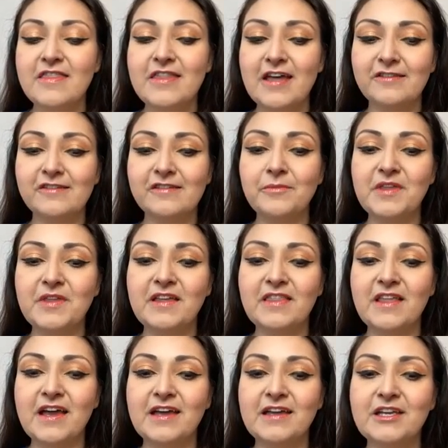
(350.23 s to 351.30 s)
That's something
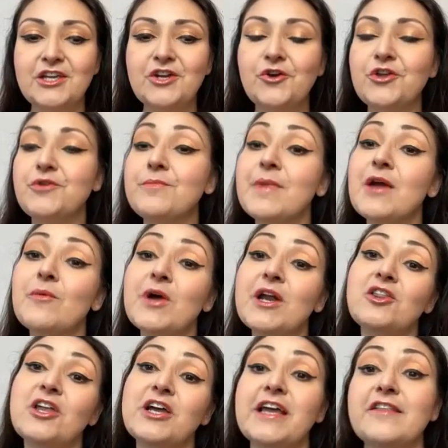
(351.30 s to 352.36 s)
that, you know, you may want
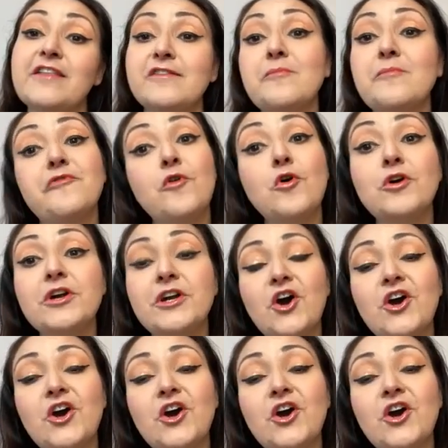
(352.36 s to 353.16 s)
to look at some foreign